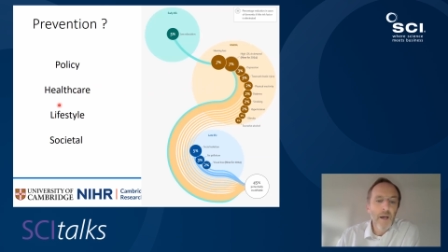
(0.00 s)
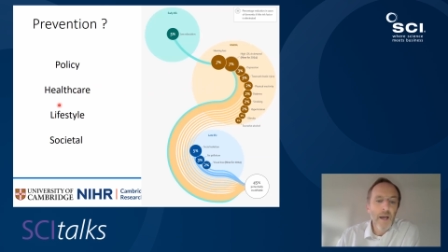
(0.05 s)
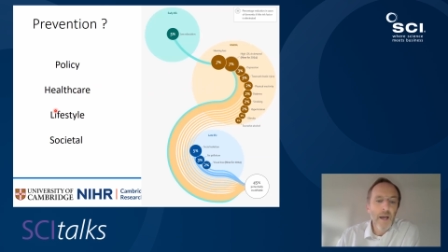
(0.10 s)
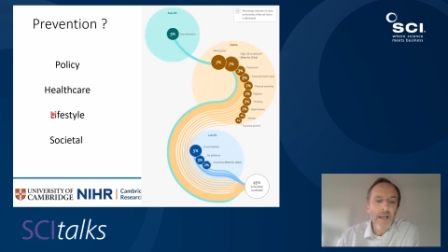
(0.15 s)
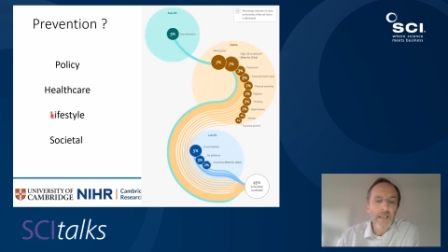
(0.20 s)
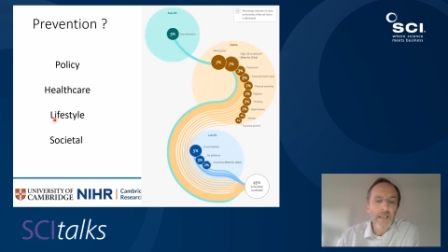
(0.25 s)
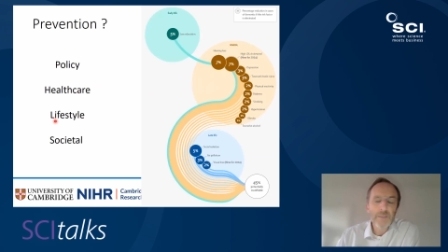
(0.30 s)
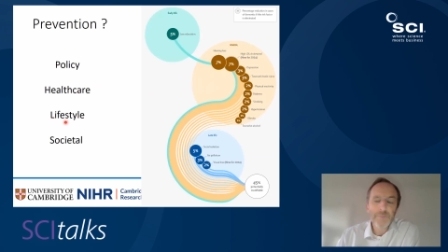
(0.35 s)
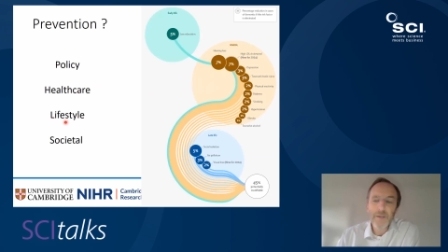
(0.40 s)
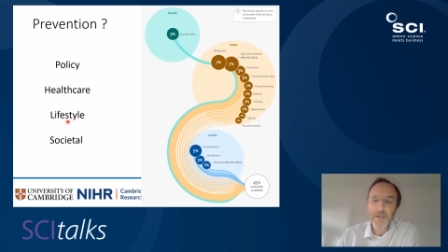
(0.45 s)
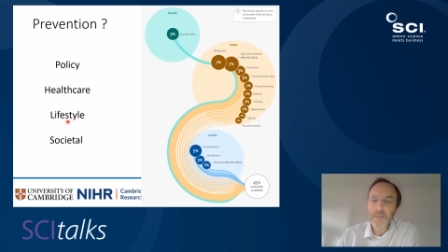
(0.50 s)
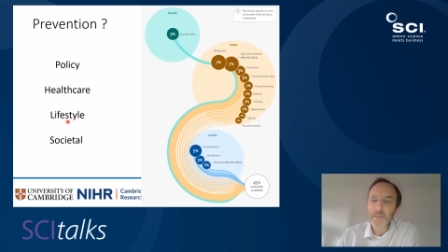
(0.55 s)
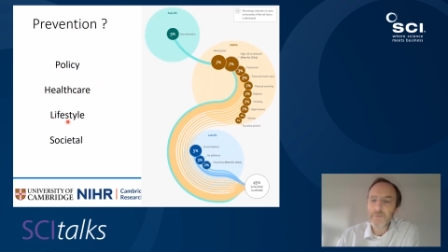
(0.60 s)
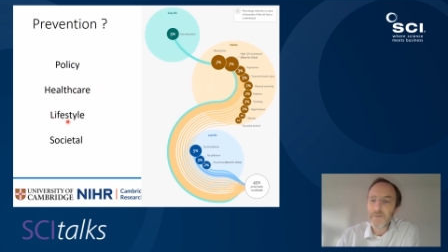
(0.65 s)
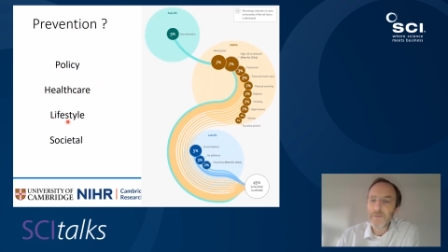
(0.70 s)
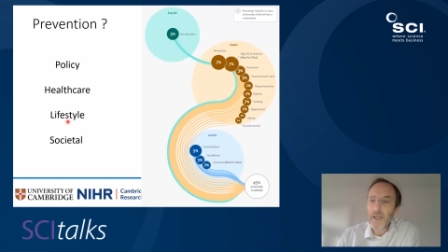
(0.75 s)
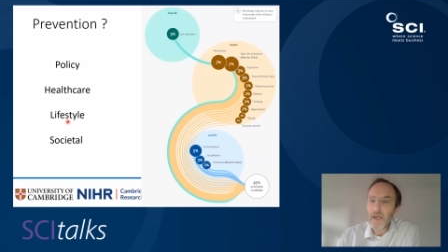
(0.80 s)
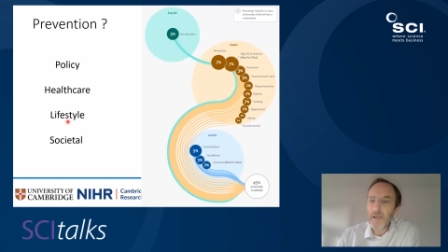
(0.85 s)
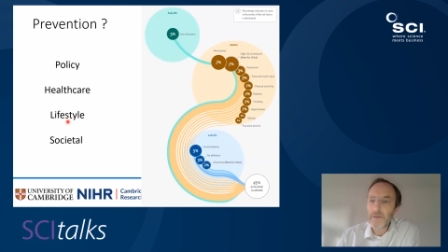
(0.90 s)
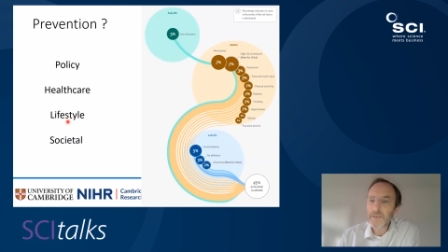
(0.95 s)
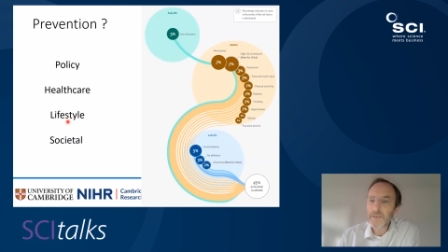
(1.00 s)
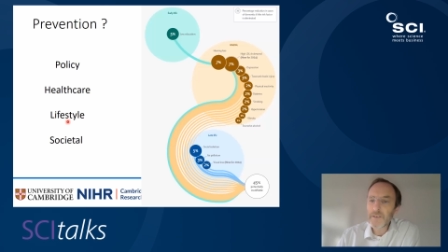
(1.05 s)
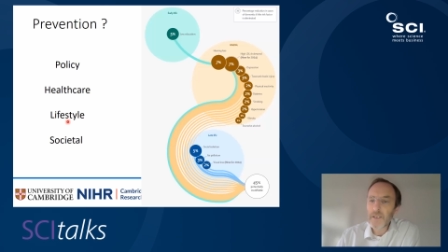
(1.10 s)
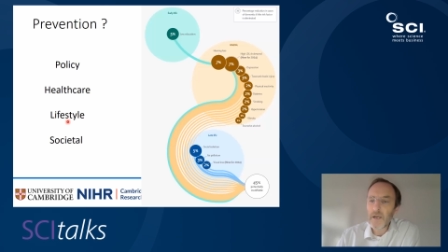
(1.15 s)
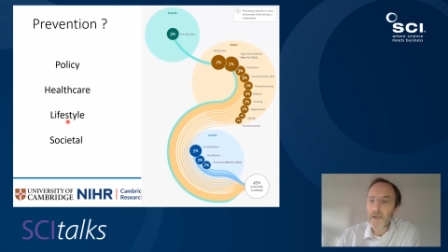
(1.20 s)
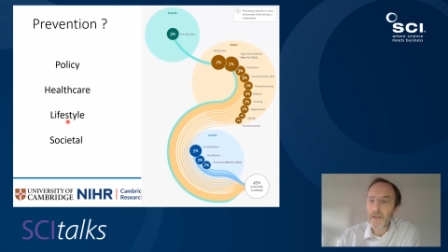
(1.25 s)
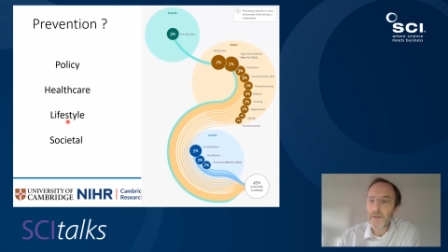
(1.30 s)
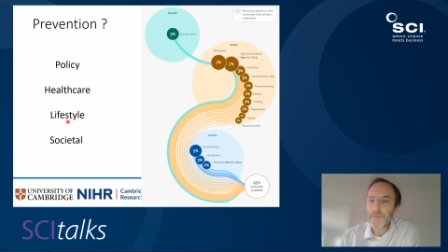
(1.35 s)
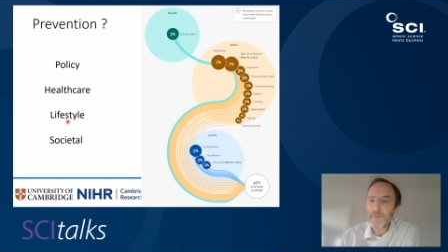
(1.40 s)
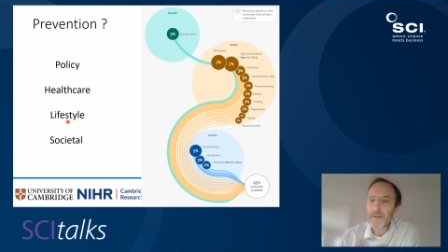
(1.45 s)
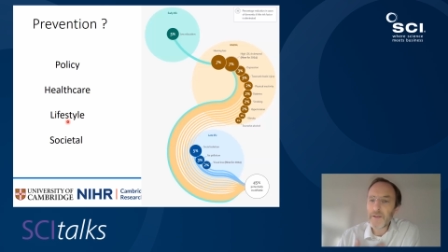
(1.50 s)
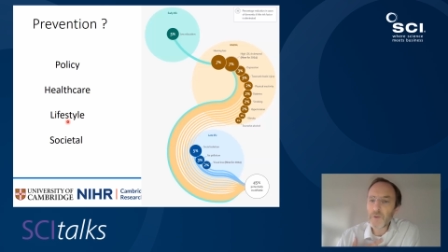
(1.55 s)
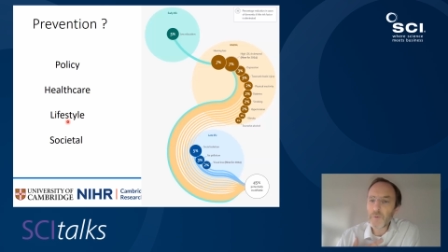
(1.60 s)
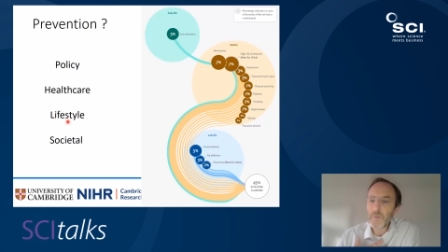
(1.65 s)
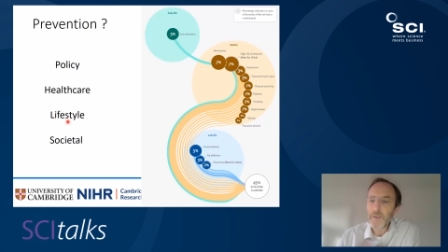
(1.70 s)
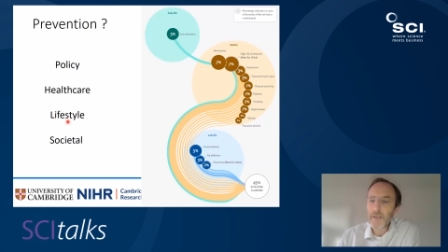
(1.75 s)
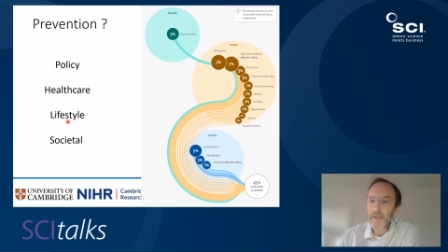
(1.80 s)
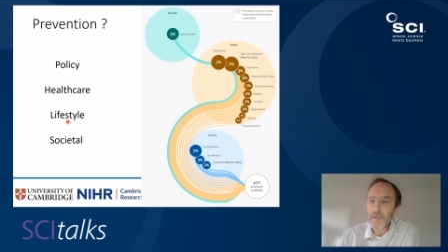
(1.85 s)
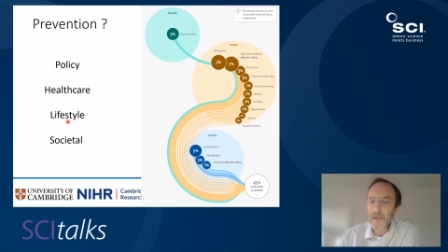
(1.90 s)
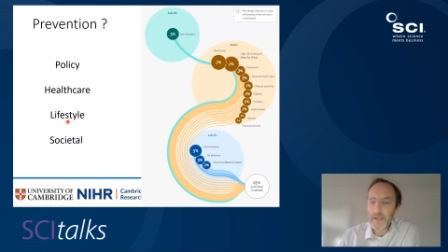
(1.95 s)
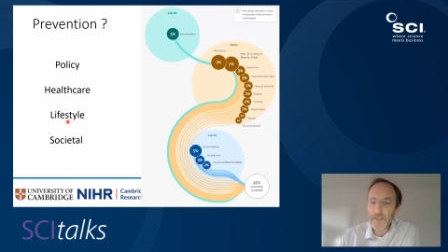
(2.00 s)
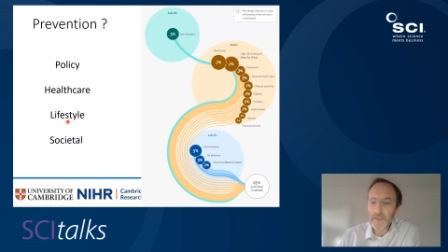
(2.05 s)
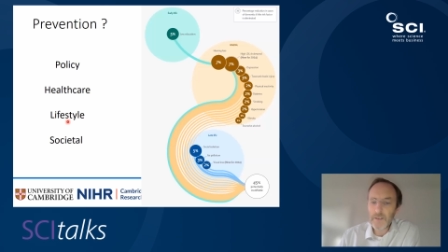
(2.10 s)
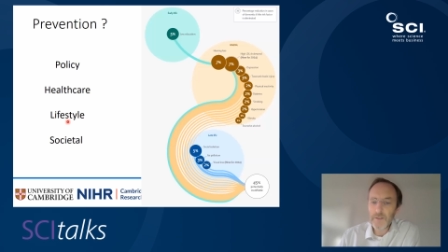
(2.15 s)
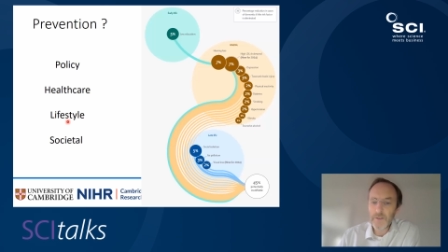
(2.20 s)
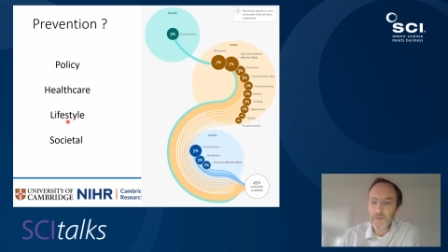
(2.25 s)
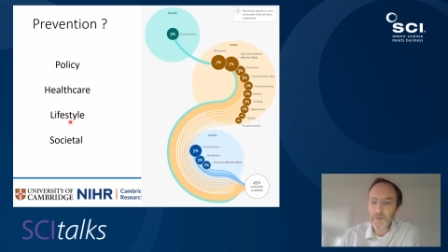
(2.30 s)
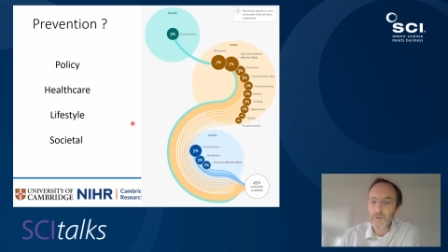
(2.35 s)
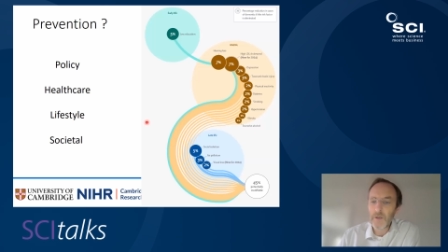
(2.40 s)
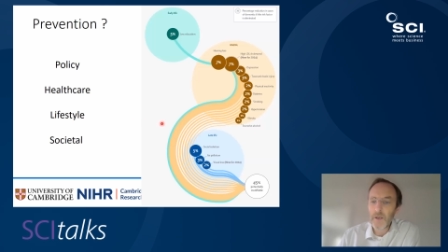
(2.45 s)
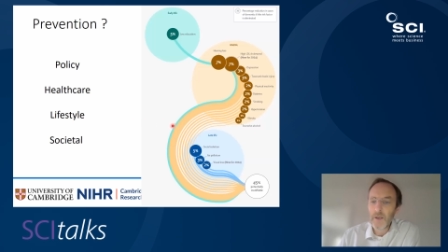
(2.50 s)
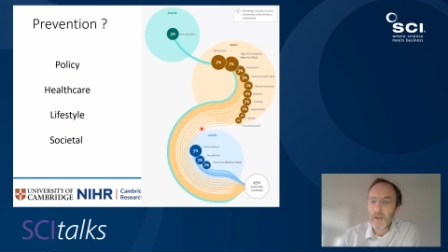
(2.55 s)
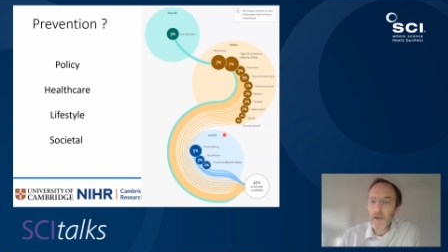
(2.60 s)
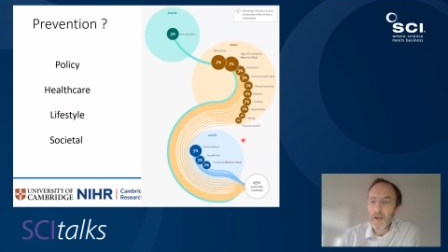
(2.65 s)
Aspects of lifestyle, things that we can do,